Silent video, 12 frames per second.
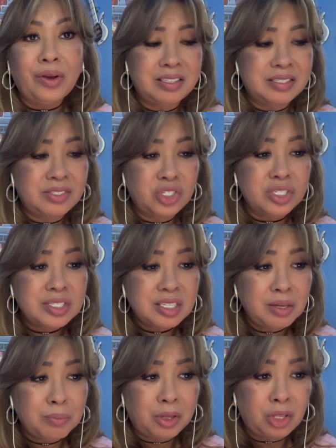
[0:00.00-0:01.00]
It's just
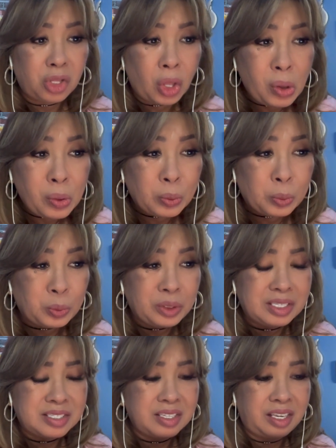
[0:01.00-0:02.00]
him alone.
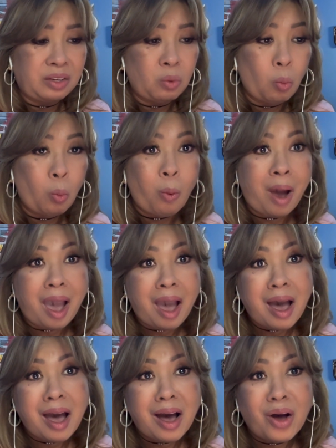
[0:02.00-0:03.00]
It's like,
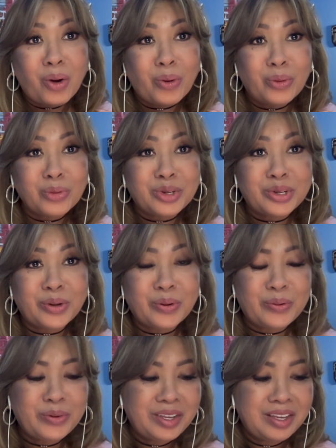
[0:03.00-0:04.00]
wow, you know,